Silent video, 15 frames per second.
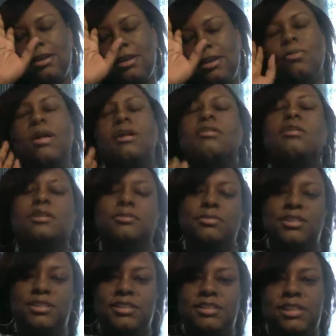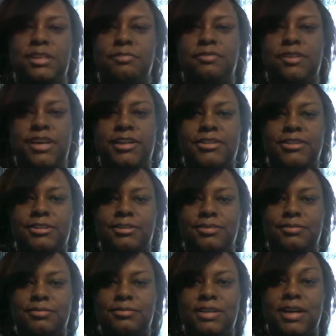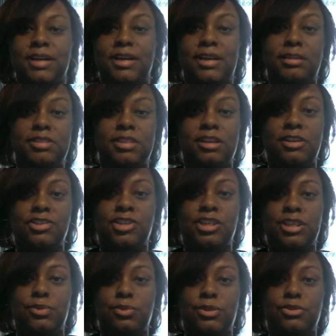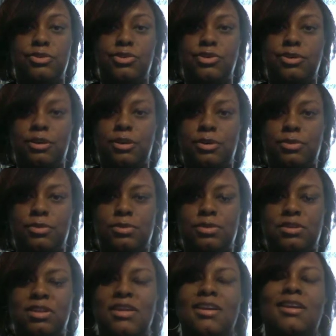Welcome to the S.I.M Factor. I am Tanja E. Withers, your host.